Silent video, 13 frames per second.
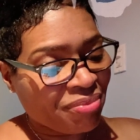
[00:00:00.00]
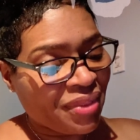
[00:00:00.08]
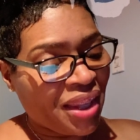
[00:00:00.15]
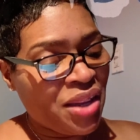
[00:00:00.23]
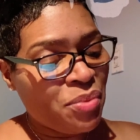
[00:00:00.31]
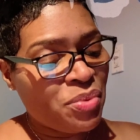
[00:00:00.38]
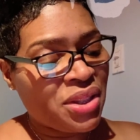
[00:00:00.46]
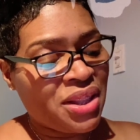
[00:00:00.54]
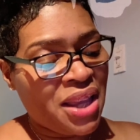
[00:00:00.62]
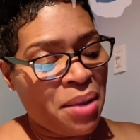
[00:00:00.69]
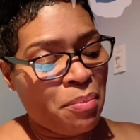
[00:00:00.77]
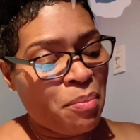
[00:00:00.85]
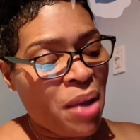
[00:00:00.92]
it was
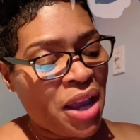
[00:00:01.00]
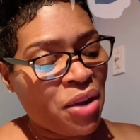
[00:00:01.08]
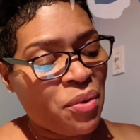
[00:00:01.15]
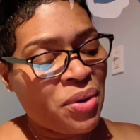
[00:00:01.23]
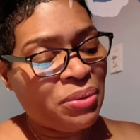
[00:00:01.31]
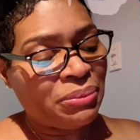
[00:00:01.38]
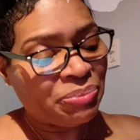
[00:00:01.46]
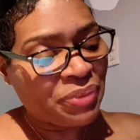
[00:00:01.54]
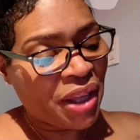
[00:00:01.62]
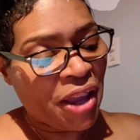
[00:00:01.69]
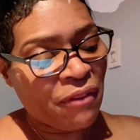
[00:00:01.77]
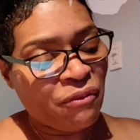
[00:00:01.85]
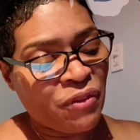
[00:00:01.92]
that Michael
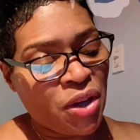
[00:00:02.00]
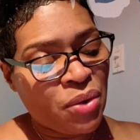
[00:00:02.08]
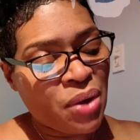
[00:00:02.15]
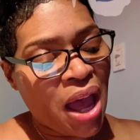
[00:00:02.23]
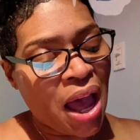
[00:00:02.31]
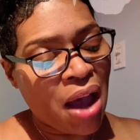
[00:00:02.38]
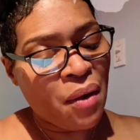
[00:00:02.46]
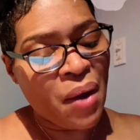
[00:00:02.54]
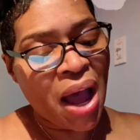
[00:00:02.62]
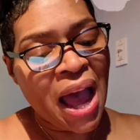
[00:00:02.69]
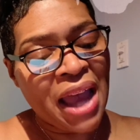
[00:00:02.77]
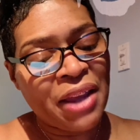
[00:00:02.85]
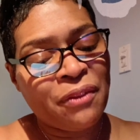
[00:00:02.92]
had felt how
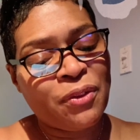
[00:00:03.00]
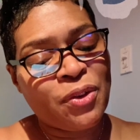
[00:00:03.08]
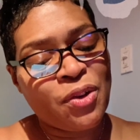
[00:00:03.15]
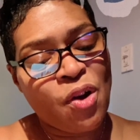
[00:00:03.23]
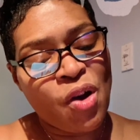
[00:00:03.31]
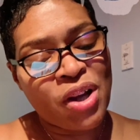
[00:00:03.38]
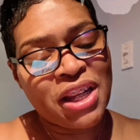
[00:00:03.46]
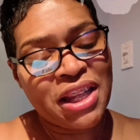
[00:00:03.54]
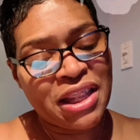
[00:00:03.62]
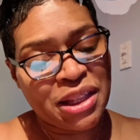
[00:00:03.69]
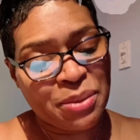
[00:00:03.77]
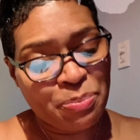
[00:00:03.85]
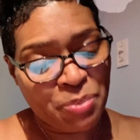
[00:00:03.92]
I caught his
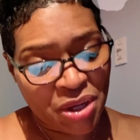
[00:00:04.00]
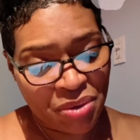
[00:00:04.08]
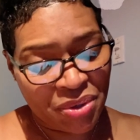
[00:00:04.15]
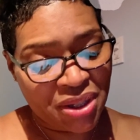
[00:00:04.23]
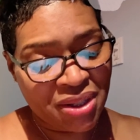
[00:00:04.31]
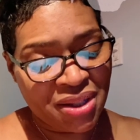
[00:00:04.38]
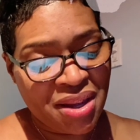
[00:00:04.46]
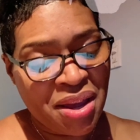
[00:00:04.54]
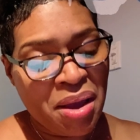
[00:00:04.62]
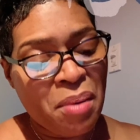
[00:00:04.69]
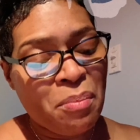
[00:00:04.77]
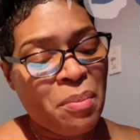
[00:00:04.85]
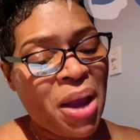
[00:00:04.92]
spirit.
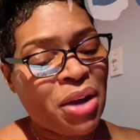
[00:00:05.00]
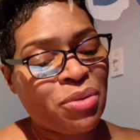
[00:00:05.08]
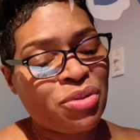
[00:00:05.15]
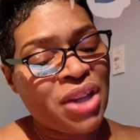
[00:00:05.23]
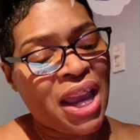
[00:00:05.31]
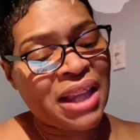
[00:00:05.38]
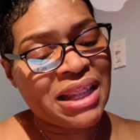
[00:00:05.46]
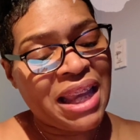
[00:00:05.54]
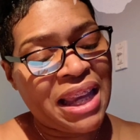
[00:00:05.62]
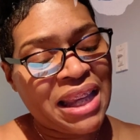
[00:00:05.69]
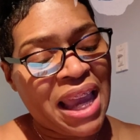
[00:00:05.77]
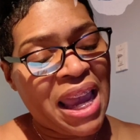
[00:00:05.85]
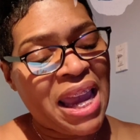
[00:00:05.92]
Michael Jackson had
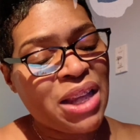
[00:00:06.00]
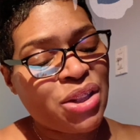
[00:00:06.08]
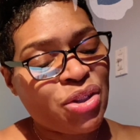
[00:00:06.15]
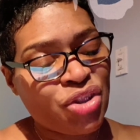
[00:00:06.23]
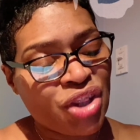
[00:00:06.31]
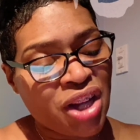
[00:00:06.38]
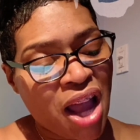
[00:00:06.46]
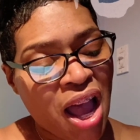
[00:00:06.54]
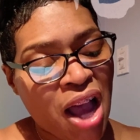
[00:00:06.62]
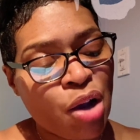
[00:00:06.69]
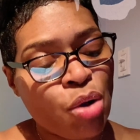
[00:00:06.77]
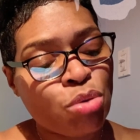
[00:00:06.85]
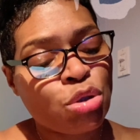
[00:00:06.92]
came to
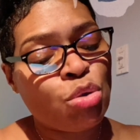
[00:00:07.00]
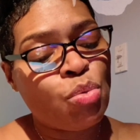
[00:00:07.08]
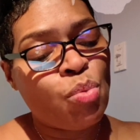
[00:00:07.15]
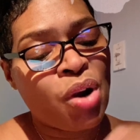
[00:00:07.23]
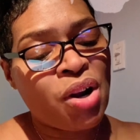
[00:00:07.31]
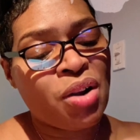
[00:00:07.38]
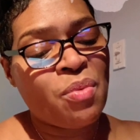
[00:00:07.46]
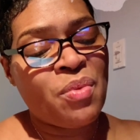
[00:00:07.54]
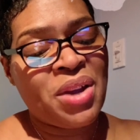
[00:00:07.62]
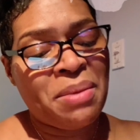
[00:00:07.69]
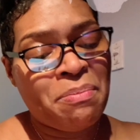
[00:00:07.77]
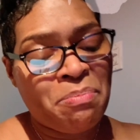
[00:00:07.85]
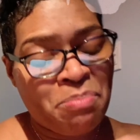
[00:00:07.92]
Chicago to work
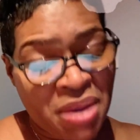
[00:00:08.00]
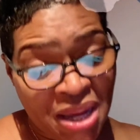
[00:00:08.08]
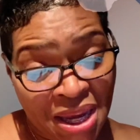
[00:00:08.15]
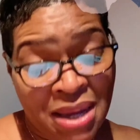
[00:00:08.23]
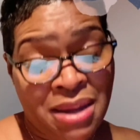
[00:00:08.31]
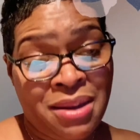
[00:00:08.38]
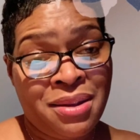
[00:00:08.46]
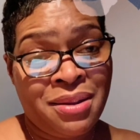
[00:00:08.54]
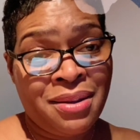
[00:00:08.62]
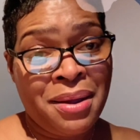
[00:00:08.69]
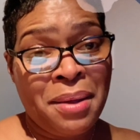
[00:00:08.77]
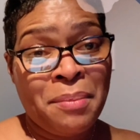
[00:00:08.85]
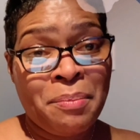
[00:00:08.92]
with me.
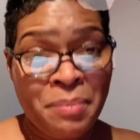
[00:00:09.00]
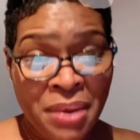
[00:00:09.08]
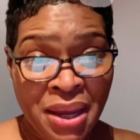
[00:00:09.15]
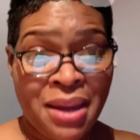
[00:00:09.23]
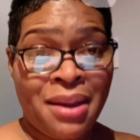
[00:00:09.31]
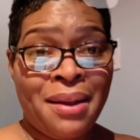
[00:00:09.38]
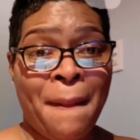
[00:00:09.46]
Me.